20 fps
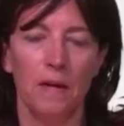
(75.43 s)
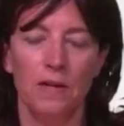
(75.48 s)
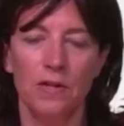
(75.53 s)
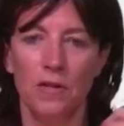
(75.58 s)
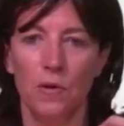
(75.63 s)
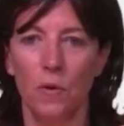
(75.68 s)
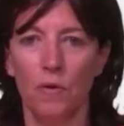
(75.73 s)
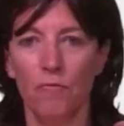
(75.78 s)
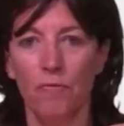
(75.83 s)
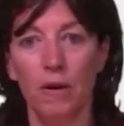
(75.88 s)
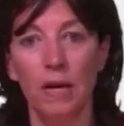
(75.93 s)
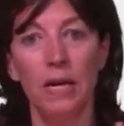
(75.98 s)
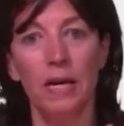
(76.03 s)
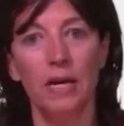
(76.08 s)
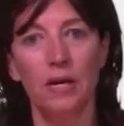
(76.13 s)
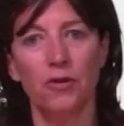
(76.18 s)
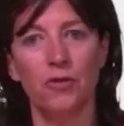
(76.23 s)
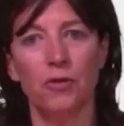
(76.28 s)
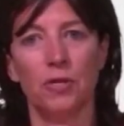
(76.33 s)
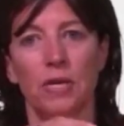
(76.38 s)
So a
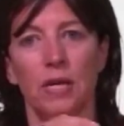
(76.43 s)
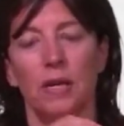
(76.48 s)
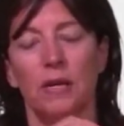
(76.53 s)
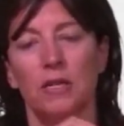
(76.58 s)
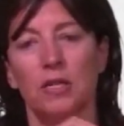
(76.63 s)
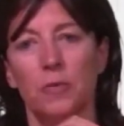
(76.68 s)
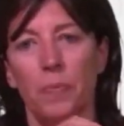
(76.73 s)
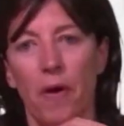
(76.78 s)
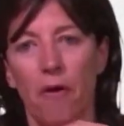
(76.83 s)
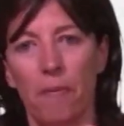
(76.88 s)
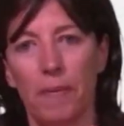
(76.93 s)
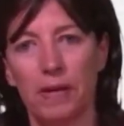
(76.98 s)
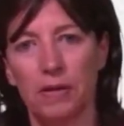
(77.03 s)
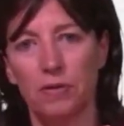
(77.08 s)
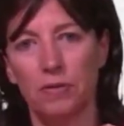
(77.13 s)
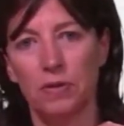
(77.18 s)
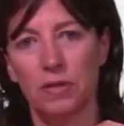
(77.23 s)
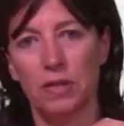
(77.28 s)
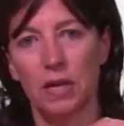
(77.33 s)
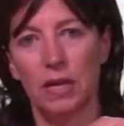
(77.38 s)
really interesting
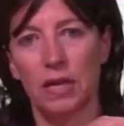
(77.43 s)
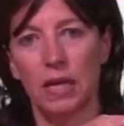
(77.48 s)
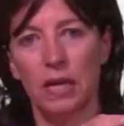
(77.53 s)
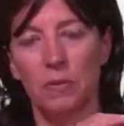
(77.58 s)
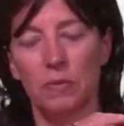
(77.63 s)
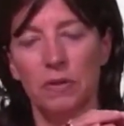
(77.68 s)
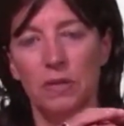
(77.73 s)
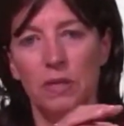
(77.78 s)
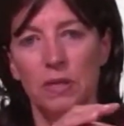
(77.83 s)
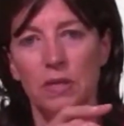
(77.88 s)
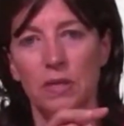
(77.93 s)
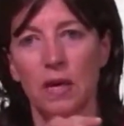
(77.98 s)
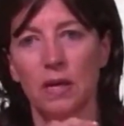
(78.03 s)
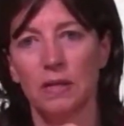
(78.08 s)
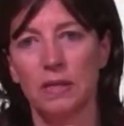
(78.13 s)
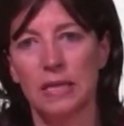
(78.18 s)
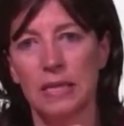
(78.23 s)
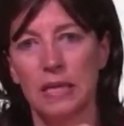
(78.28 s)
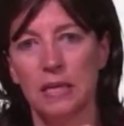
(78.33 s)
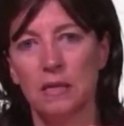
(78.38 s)
experimental study was
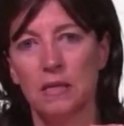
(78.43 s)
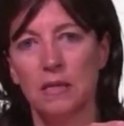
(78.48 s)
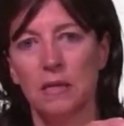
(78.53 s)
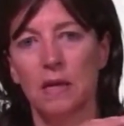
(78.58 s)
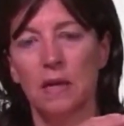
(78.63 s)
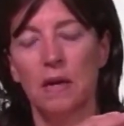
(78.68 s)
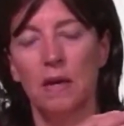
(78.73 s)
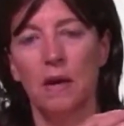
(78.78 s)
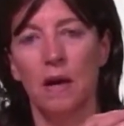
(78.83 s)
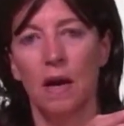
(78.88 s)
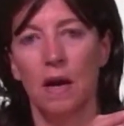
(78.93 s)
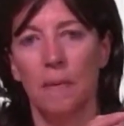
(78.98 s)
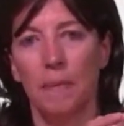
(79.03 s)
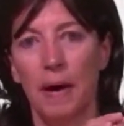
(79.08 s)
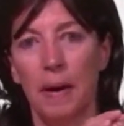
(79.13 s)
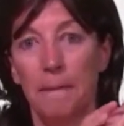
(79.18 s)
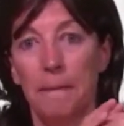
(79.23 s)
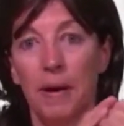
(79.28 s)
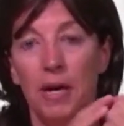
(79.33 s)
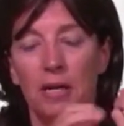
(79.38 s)
conducted
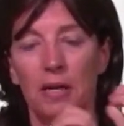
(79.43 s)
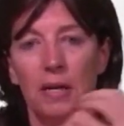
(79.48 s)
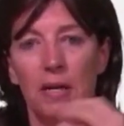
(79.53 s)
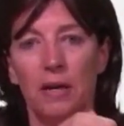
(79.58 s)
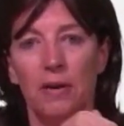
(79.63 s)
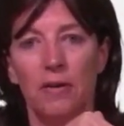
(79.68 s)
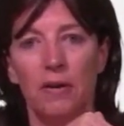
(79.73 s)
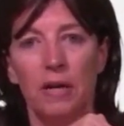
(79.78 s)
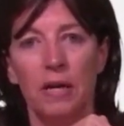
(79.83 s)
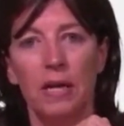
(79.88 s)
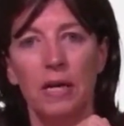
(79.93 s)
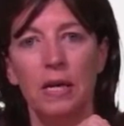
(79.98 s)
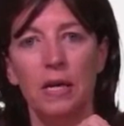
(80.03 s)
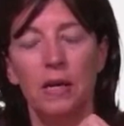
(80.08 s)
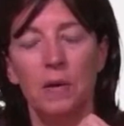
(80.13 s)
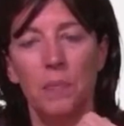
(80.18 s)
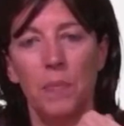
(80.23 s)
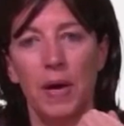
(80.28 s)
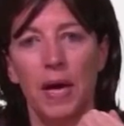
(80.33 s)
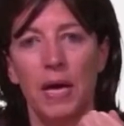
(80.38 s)
by Butler, and he
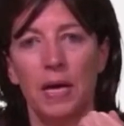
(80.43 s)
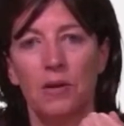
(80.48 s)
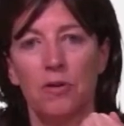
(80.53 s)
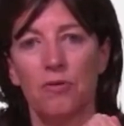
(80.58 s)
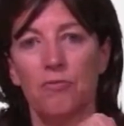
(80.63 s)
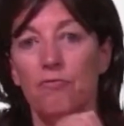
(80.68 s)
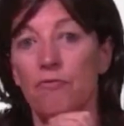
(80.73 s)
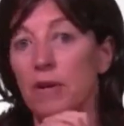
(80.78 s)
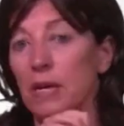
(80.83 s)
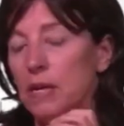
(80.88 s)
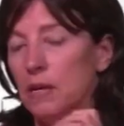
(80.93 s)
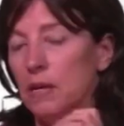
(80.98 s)
compared 3